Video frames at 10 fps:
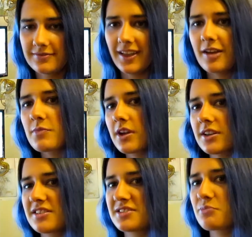not
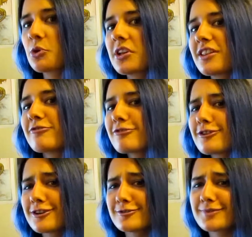gonna spoil it for
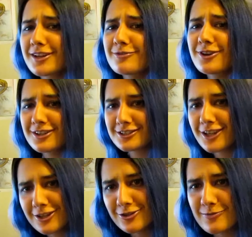you, but I want to
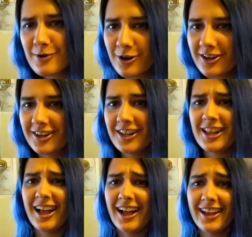tell you more.
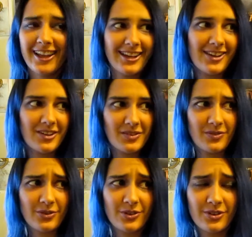I
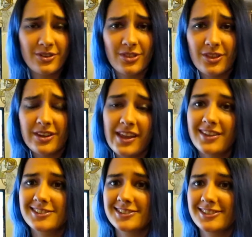have the
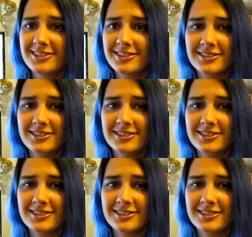next,